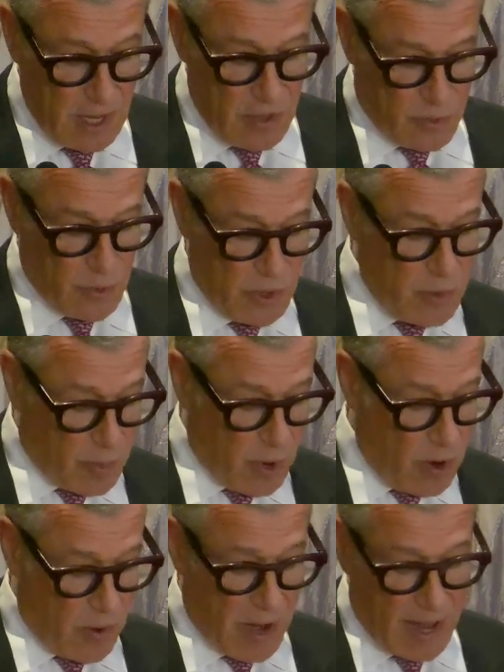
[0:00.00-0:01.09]
through new
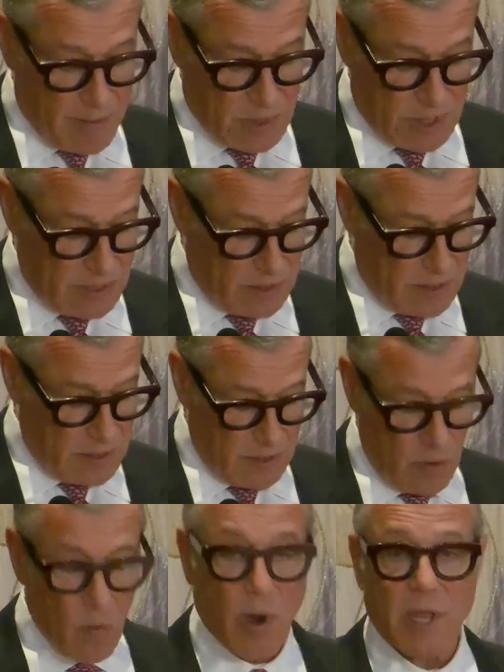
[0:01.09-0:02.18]
programs,
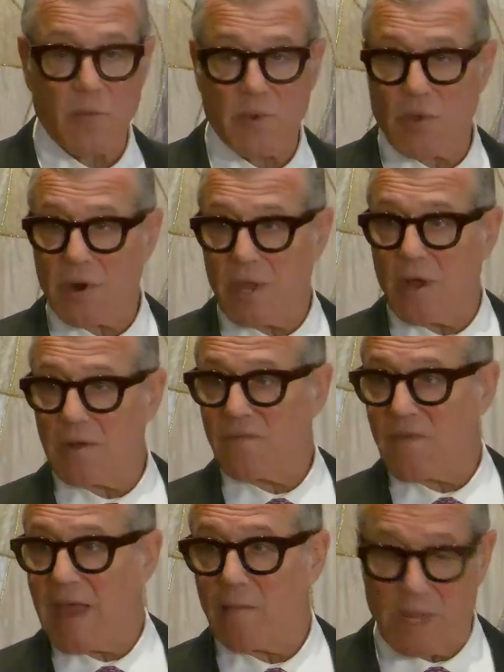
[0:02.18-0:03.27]
working with our young
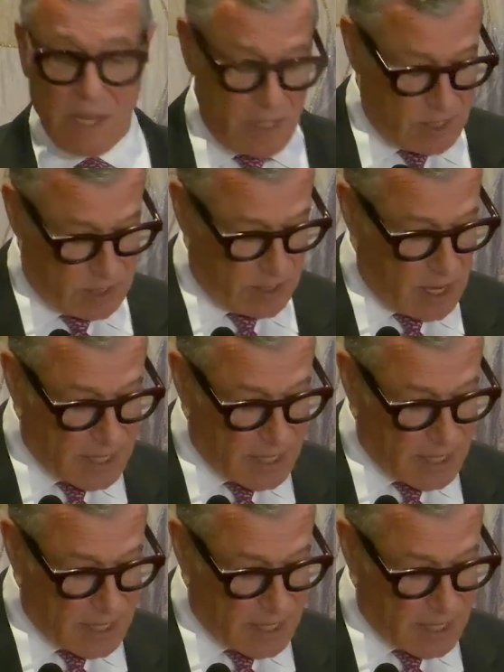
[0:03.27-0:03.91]
families,